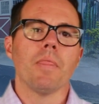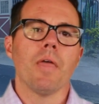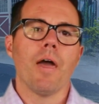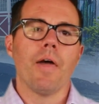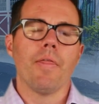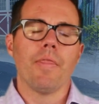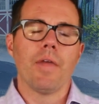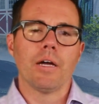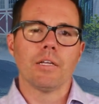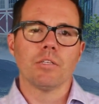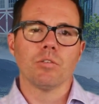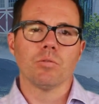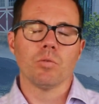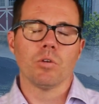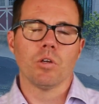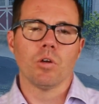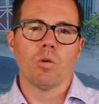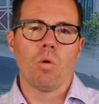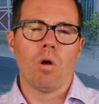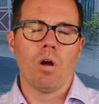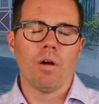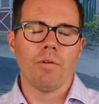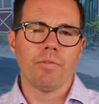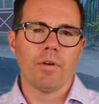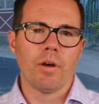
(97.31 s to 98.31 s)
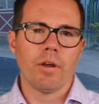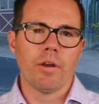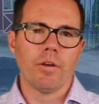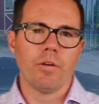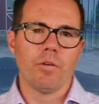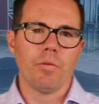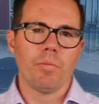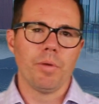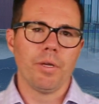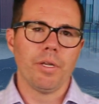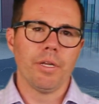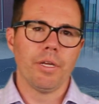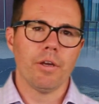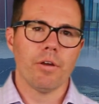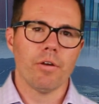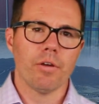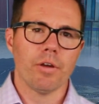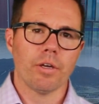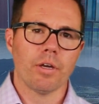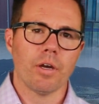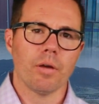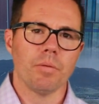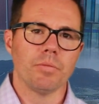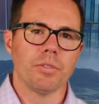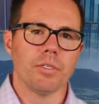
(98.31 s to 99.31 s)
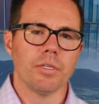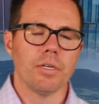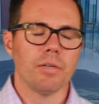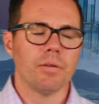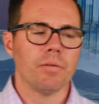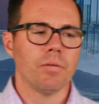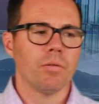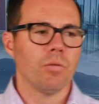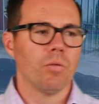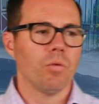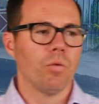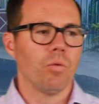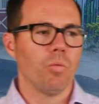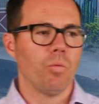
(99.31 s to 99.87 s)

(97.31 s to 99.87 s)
And that's when a qualified intermediary comes in.